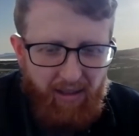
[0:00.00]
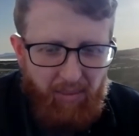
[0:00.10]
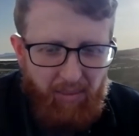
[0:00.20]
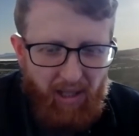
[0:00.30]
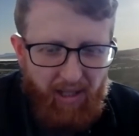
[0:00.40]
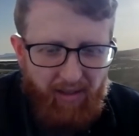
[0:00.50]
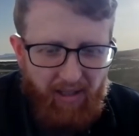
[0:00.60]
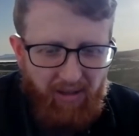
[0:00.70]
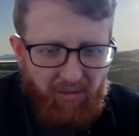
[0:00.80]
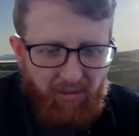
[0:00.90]
part of
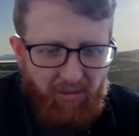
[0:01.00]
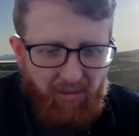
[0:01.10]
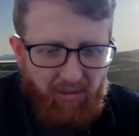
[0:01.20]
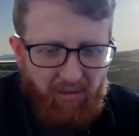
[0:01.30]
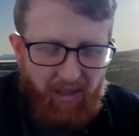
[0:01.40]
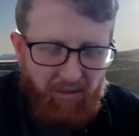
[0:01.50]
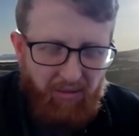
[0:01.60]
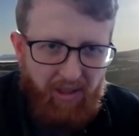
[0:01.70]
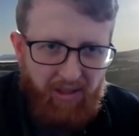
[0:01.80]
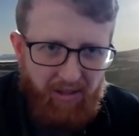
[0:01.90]
that is also the spatial
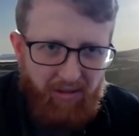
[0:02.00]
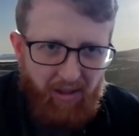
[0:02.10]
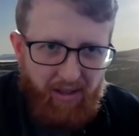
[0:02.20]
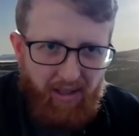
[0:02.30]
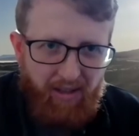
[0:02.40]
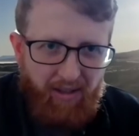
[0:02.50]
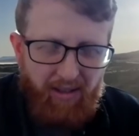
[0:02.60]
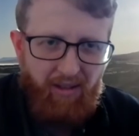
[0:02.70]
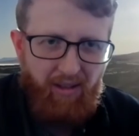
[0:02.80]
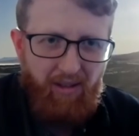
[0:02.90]
decentralization that
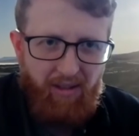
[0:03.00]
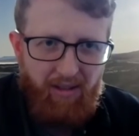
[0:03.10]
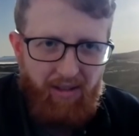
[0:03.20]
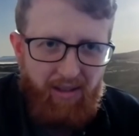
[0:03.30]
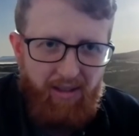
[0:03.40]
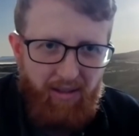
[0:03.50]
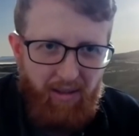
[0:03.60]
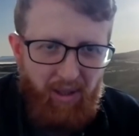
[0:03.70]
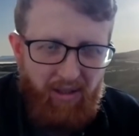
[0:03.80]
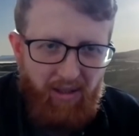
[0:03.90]
you used and you
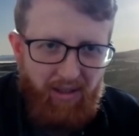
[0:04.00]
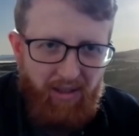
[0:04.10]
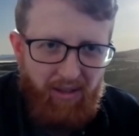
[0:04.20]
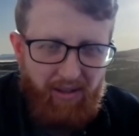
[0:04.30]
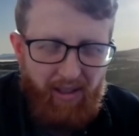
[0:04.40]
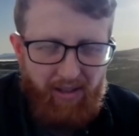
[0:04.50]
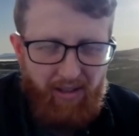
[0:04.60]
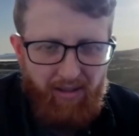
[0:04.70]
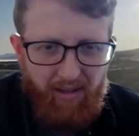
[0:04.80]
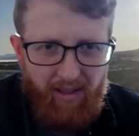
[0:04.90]
mentioned in the
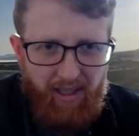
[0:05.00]
introduction, that